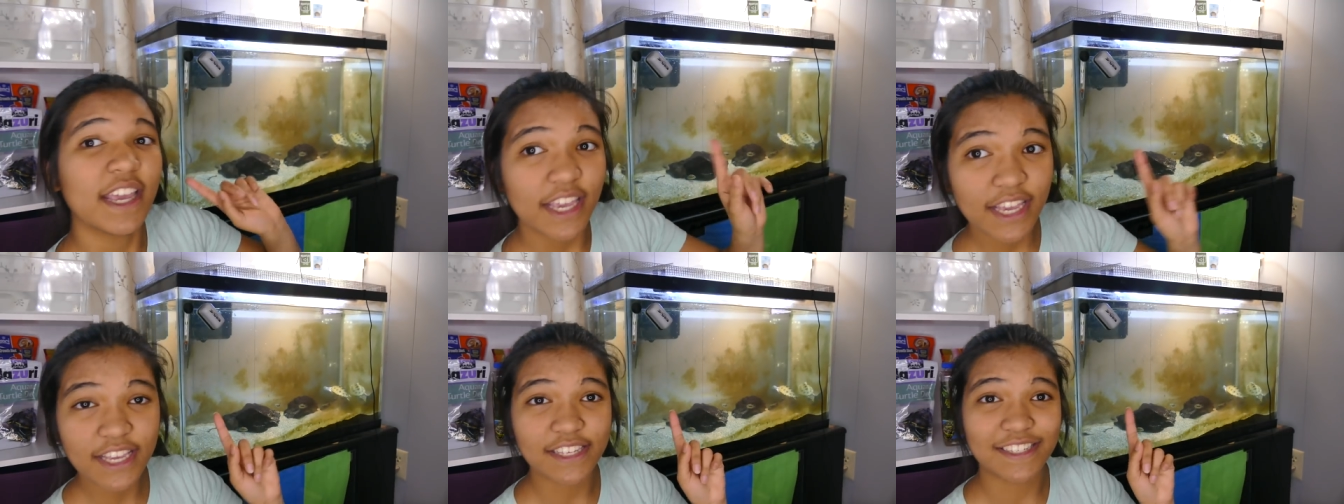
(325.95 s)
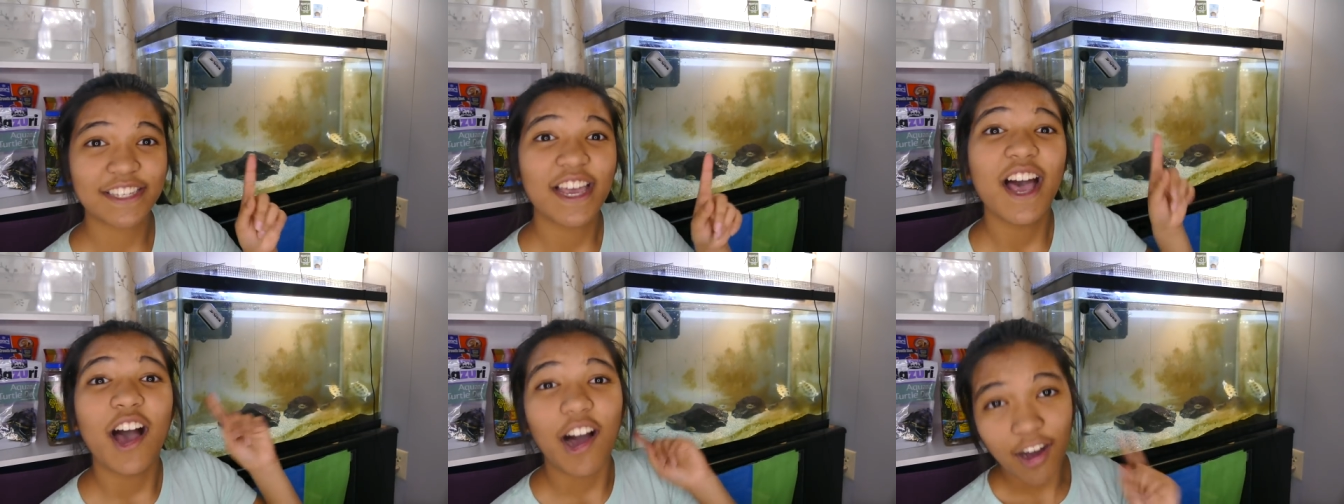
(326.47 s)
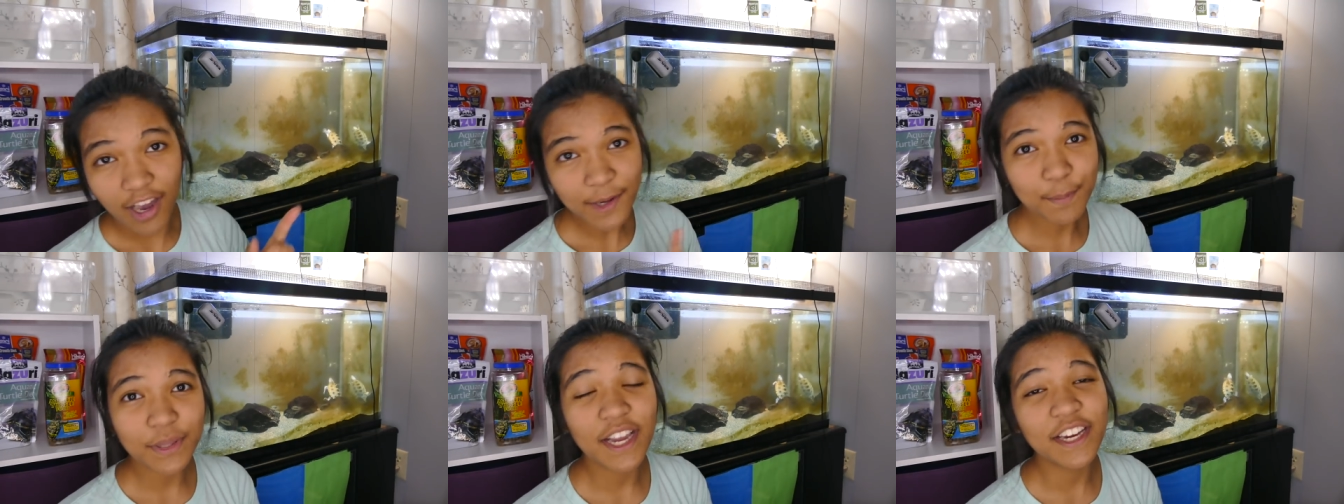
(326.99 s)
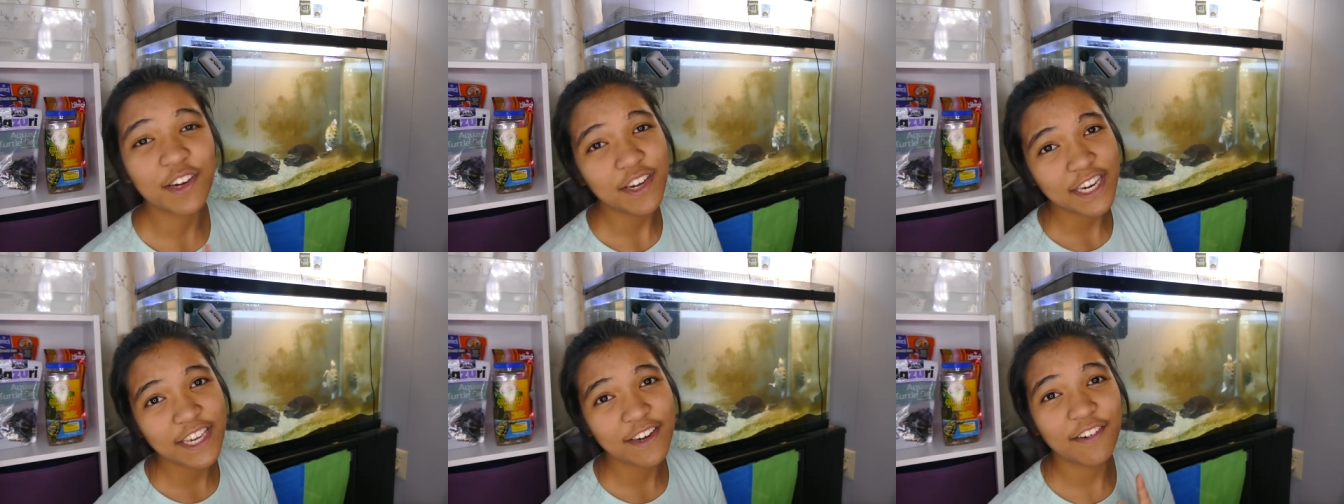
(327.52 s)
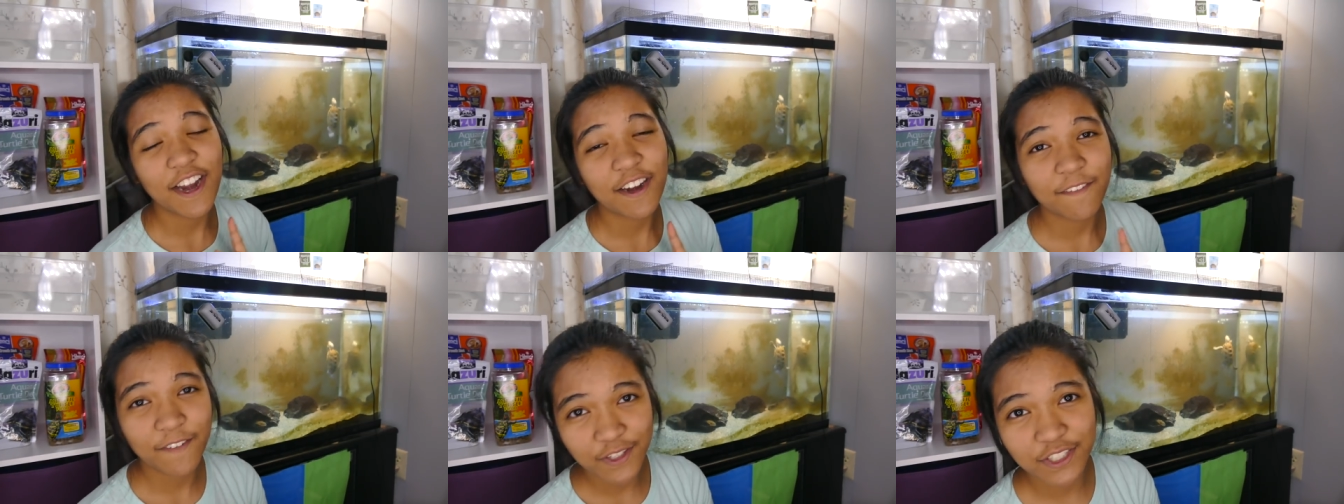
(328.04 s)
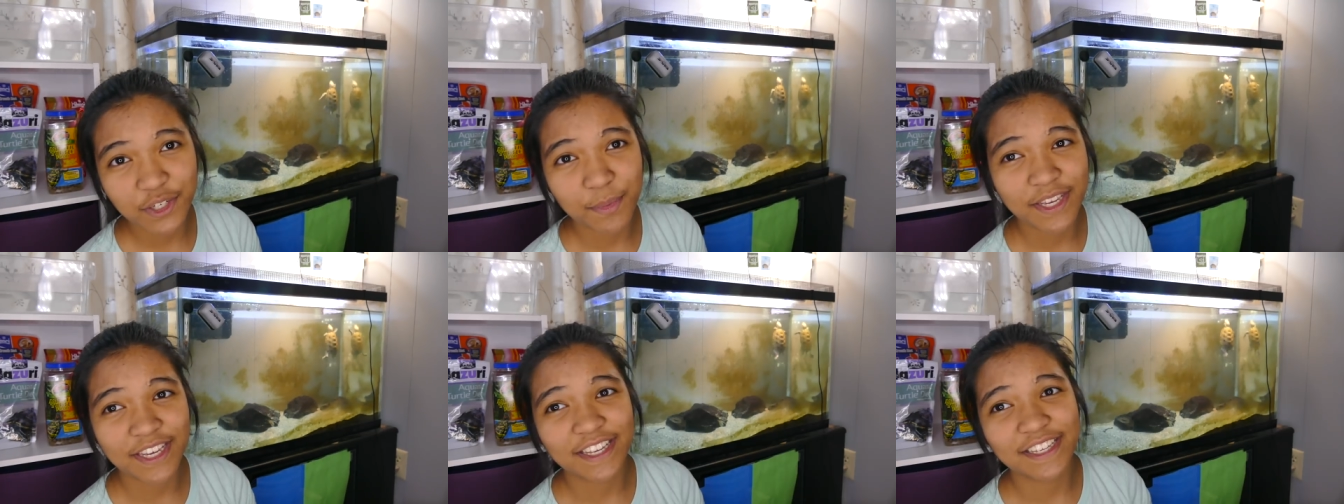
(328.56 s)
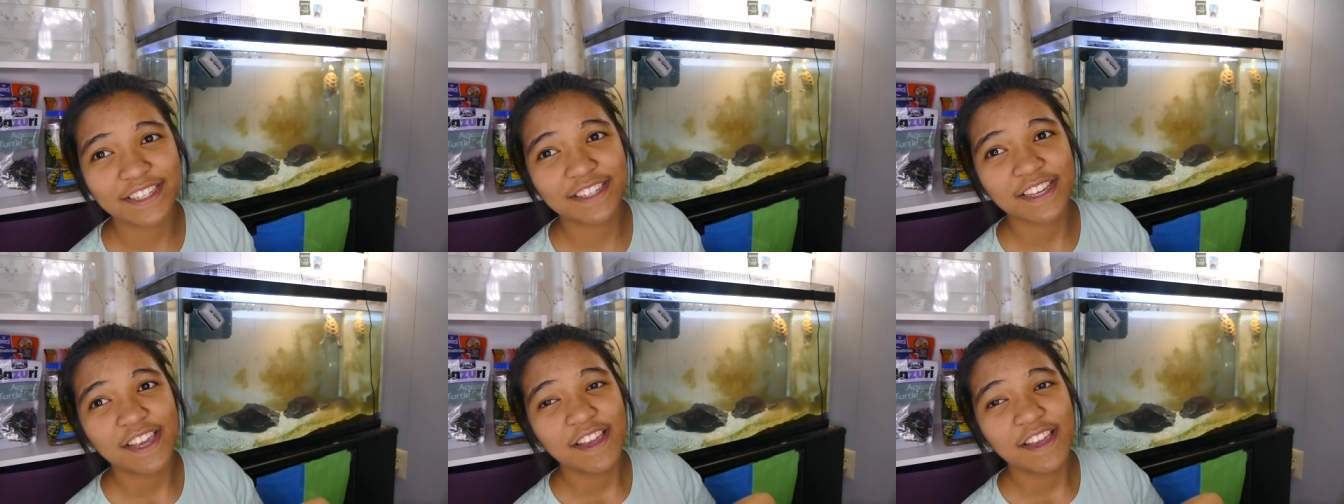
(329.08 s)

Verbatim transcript: is unplug your heater and filter because